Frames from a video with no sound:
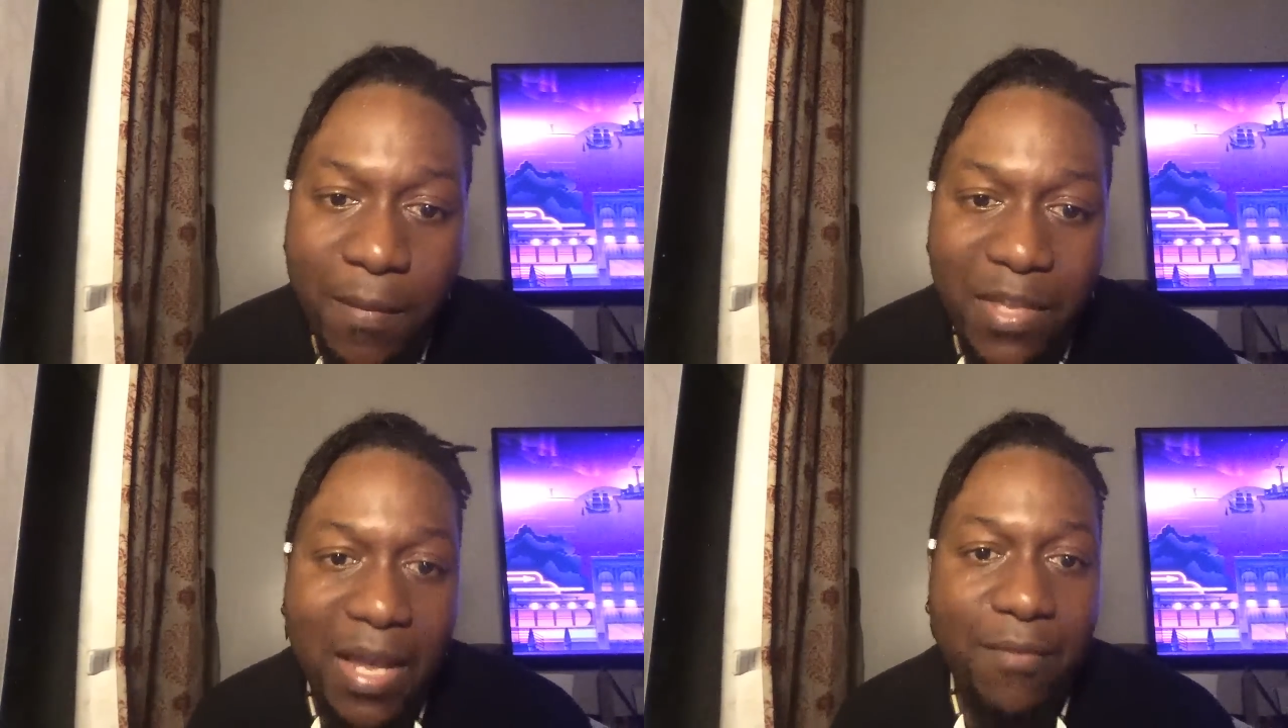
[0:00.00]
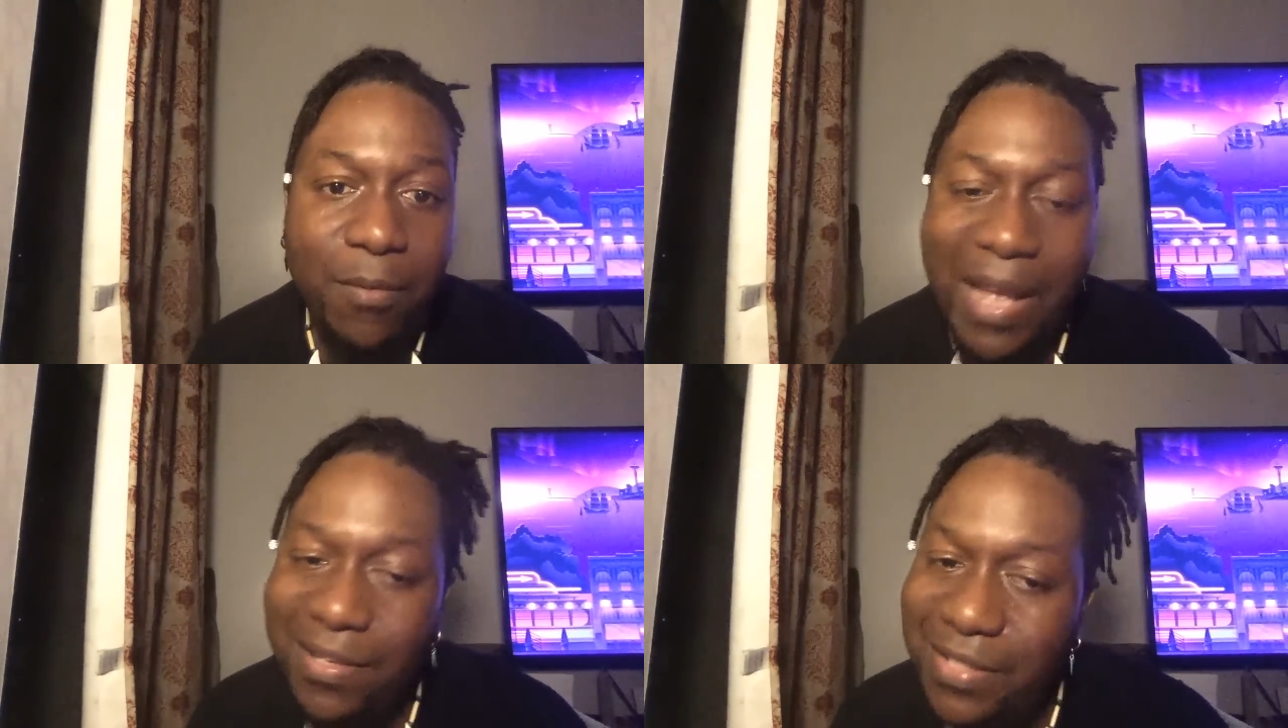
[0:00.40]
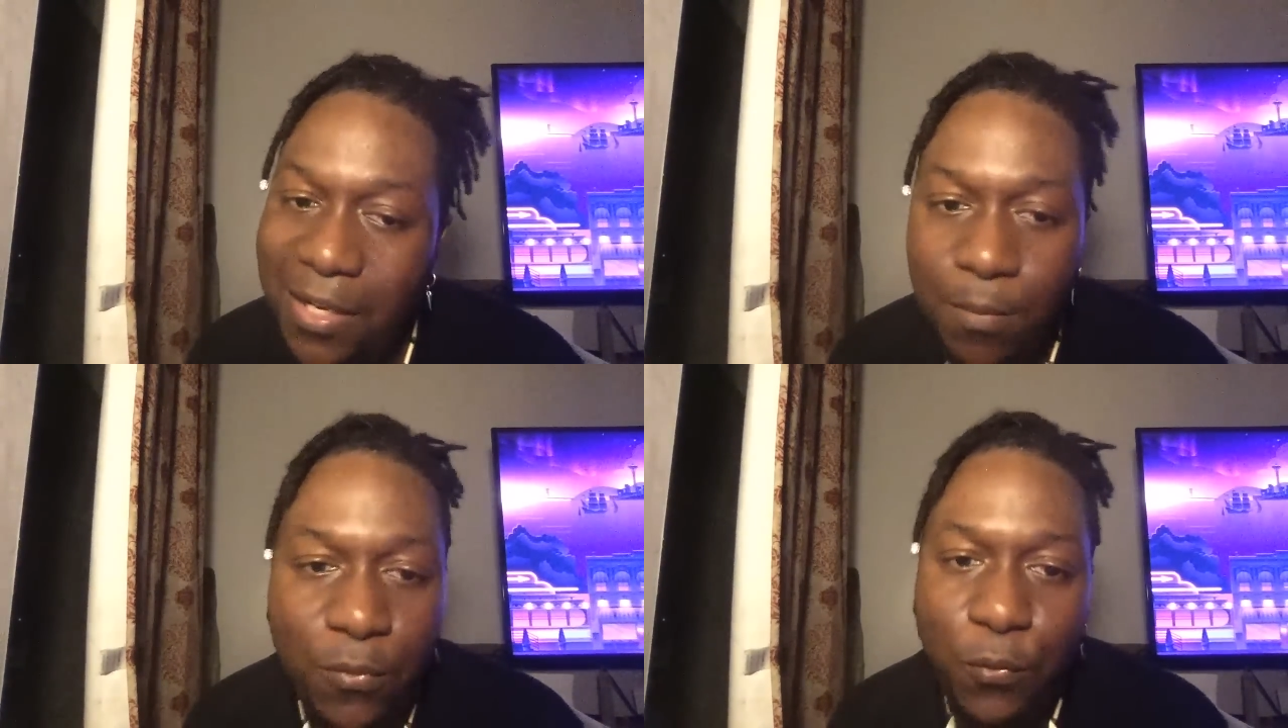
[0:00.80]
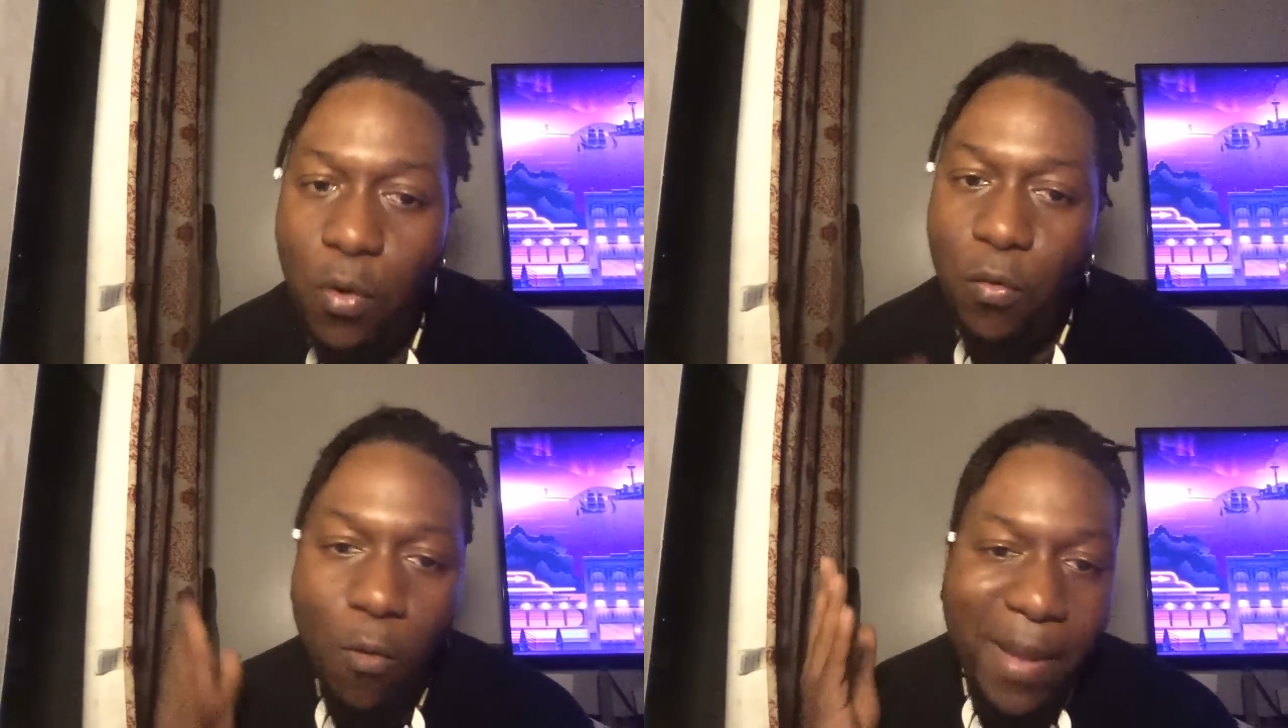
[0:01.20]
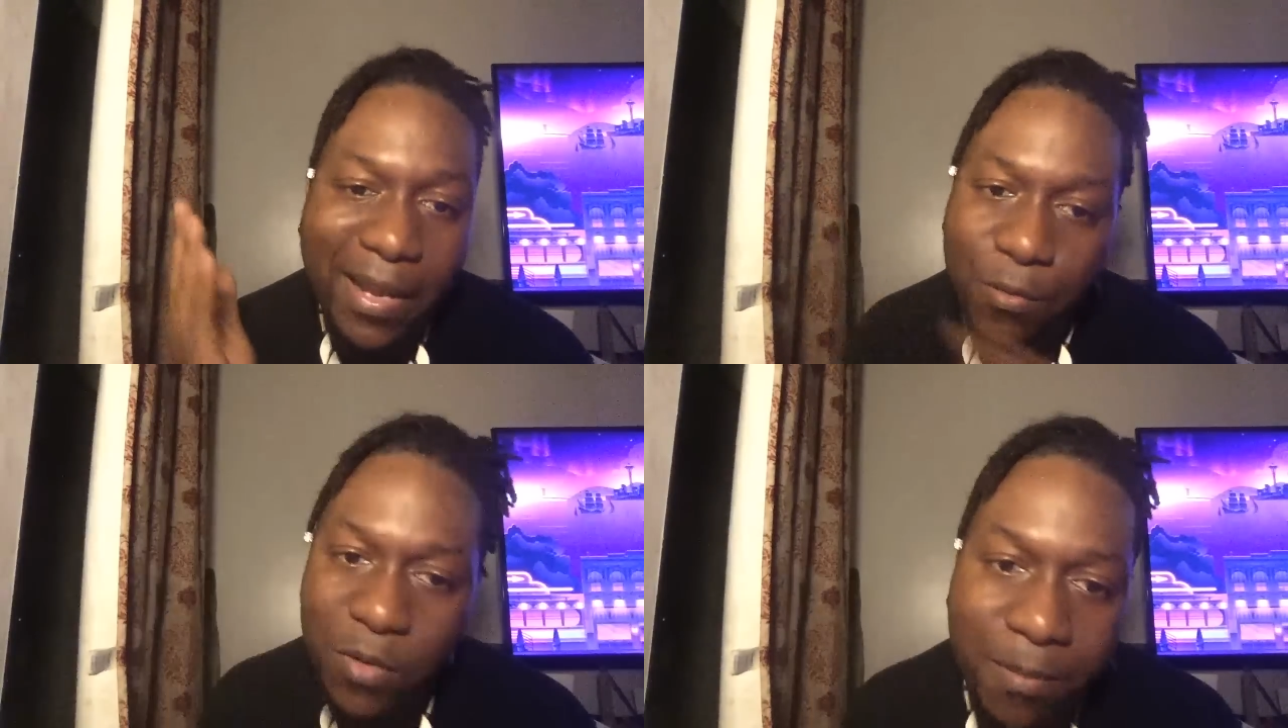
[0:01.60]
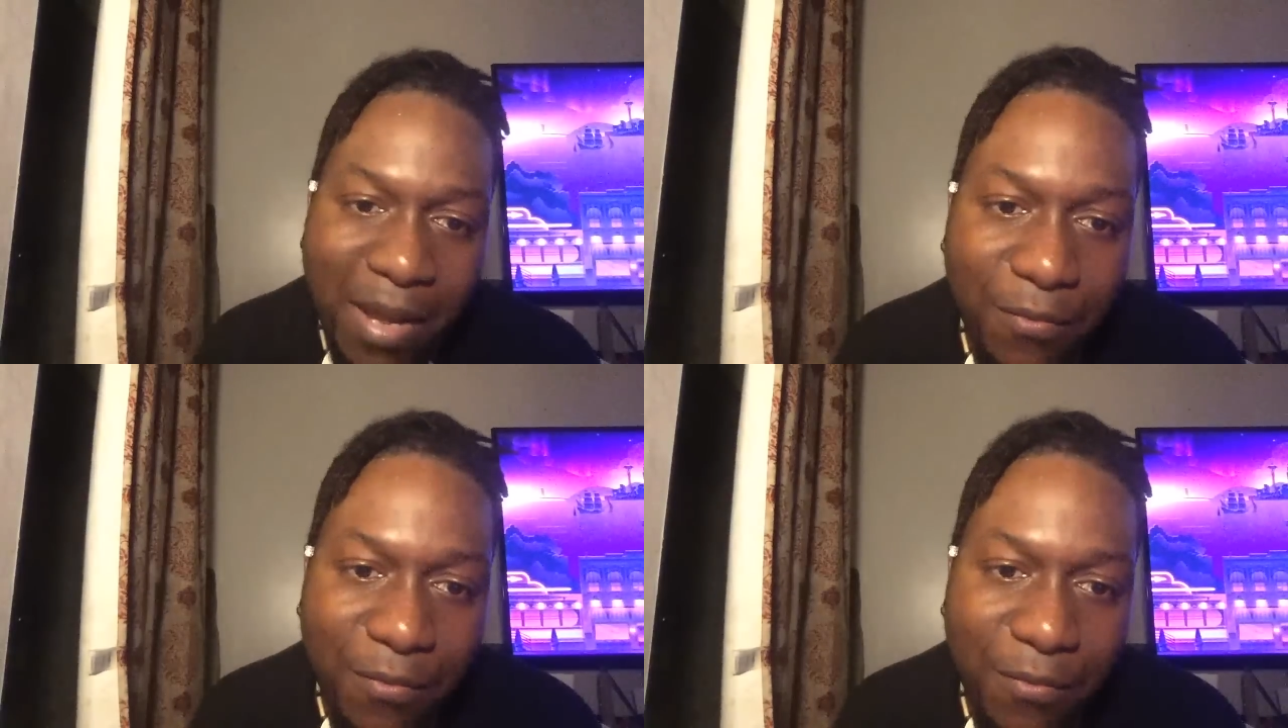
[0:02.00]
I said it before. Go back in one of my